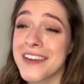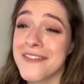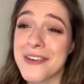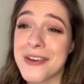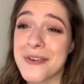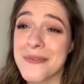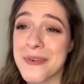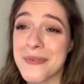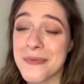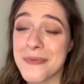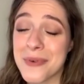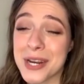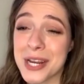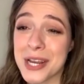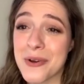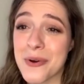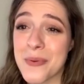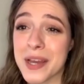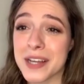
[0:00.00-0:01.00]
I, when
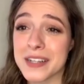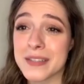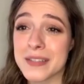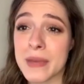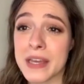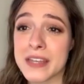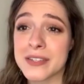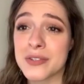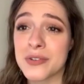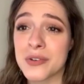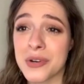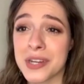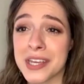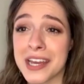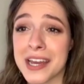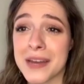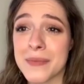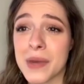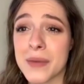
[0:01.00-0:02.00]
I go back to
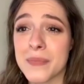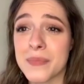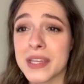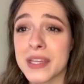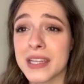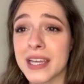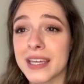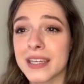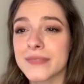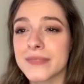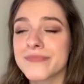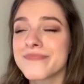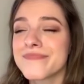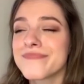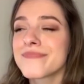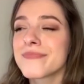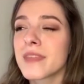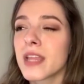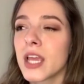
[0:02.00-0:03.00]
Macedonia, I might be like,
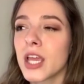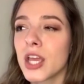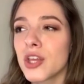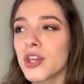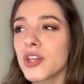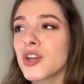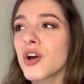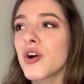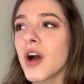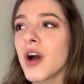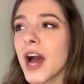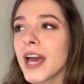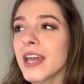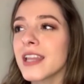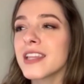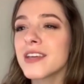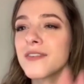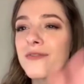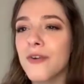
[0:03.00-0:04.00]
you know, I
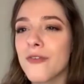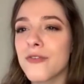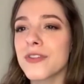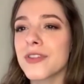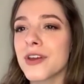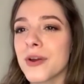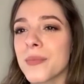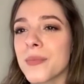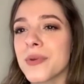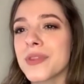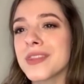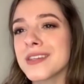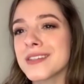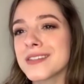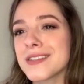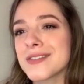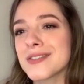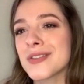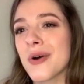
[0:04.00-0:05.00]
live over there, but
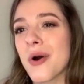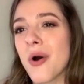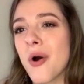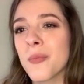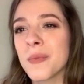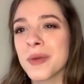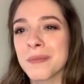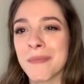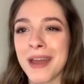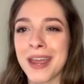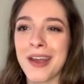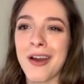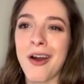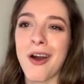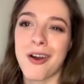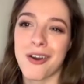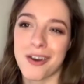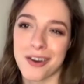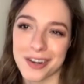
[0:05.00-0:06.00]
this is the home in my
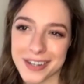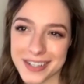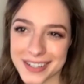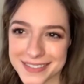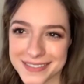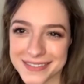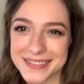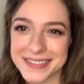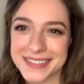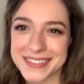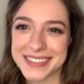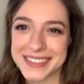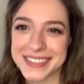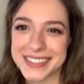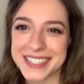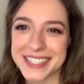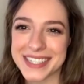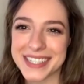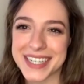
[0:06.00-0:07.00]
heart.
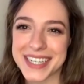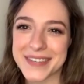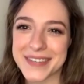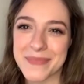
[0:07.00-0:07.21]
Yes.